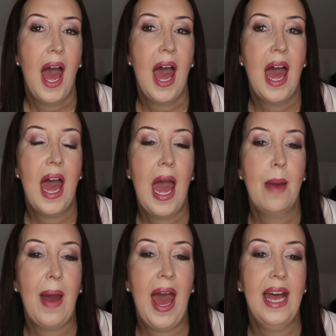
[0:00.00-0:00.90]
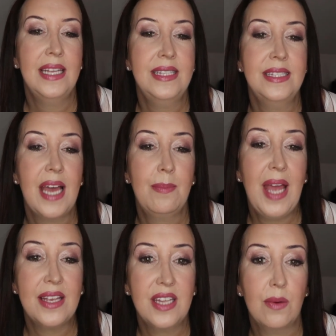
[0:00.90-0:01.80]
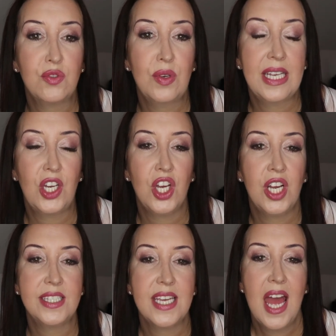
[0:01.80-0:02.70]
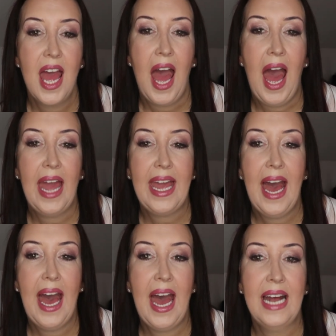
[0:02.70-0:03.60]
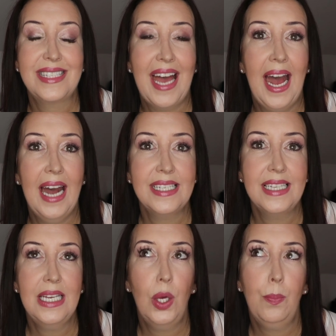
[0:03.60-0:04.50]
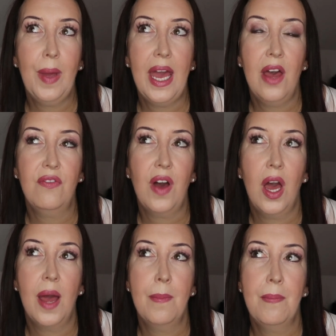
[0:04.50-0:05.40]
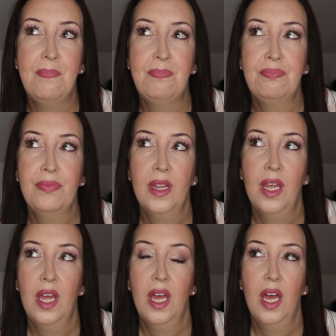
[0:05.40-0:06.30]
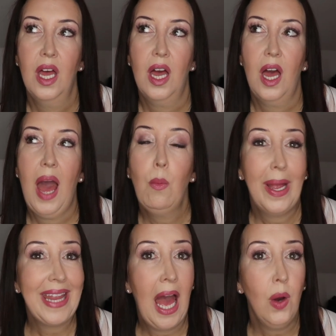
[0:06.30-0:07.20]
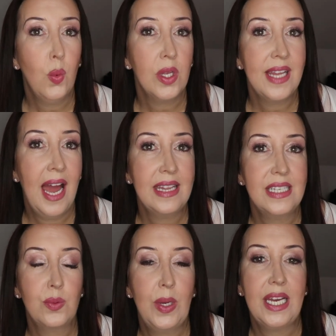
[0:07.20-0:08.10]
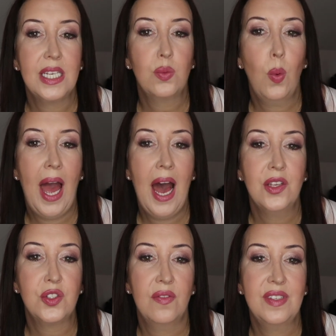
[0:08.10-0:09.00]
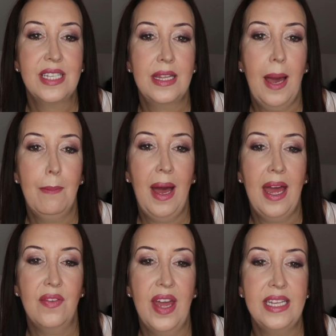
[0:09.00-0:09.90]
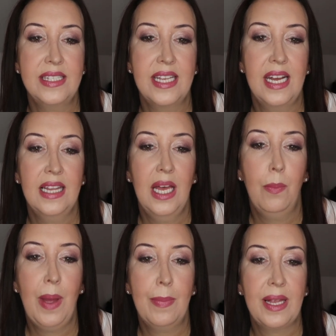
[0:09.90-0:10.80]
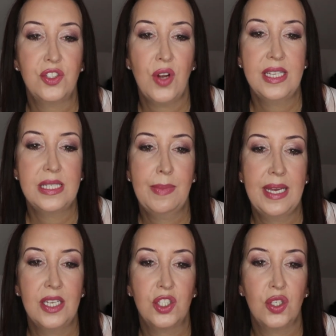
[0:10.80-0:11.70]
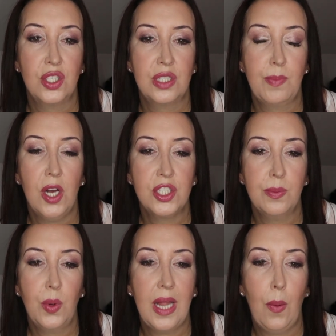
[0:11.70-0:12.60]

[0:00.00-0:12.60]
Um, and um, yes, that was really good. I had I had a little bit of um, I went out one night this week as well, so obviously that might have hindered it a little bit, but I tried to be as good as possible.